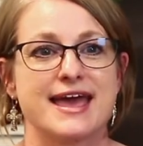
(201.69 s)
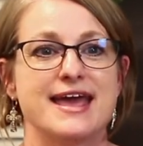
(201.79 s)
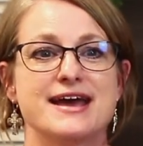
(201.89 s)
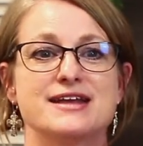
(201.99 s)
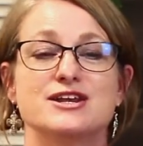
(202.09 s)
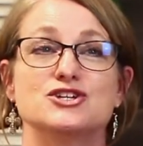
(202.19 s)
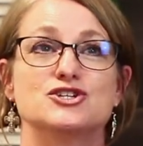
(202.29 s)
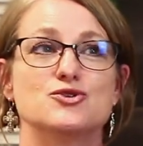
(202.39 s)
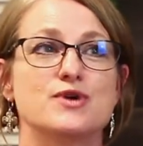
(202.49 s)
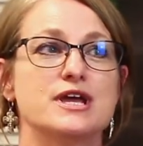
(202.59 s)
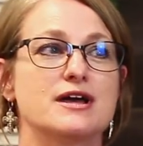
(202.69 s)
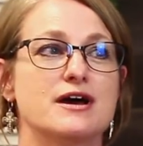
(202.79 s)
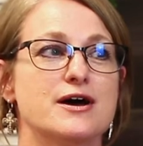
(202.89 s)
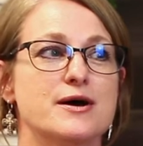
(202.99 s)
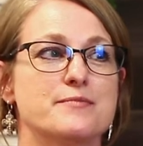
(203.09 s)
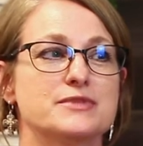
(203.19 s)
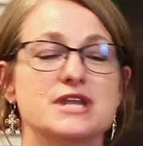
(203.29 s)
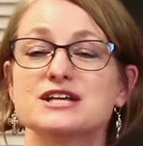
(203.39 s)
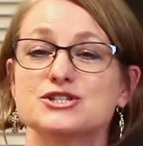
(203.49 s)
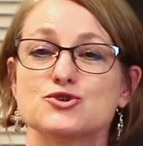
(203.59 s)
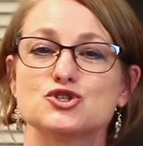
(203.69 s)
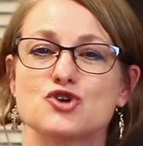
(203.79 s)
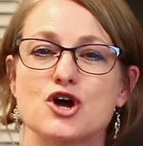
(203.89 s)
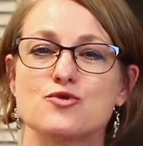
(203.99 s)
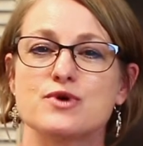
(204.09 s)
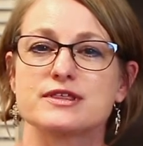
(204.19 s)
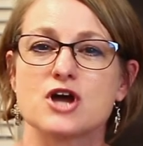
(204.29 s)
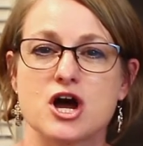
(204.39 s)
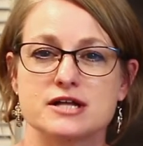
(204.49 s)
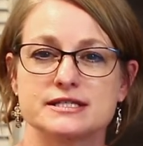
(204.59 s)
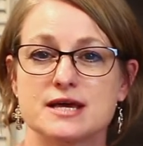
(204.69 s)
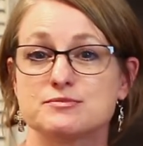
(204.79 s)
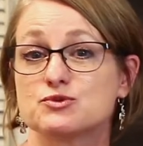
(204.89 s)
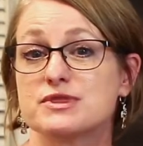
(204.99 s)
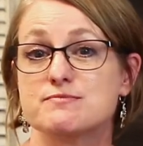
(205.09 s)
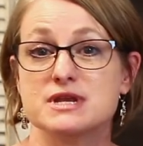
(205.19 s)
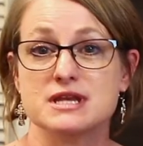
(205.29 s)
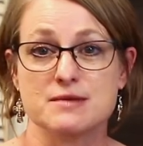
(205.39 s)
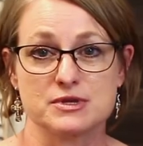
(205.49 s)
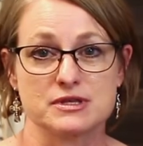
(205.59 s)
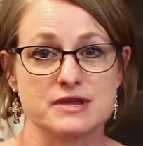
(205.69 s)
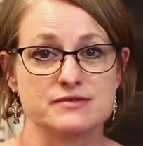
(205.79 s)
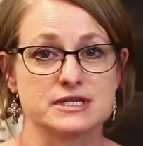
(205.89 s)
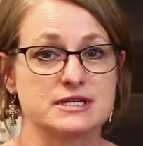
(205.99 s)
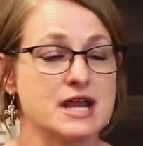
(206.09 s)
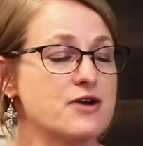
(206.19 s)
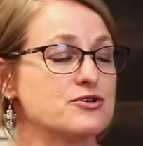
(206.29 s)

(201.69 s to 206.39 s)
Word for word: and doing um, not so strong with concepts with manipulatives. Now,